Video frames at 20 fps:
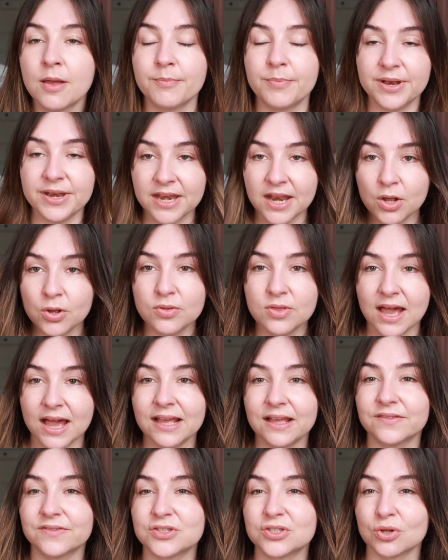but now that
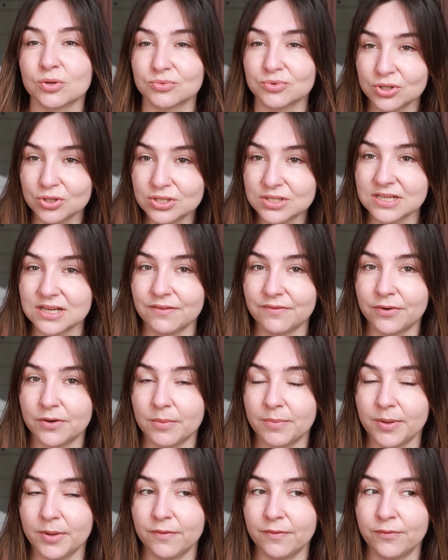I have stopped using it for
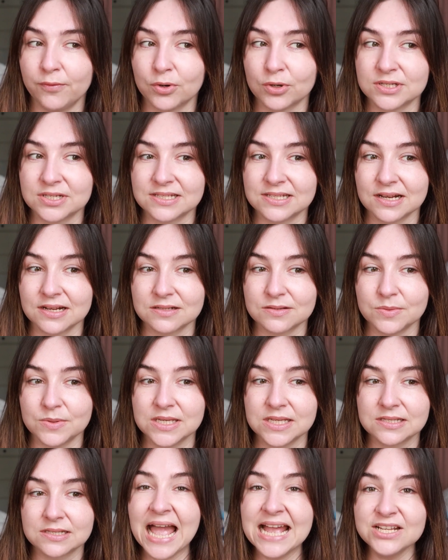about 4 to 6 weeks,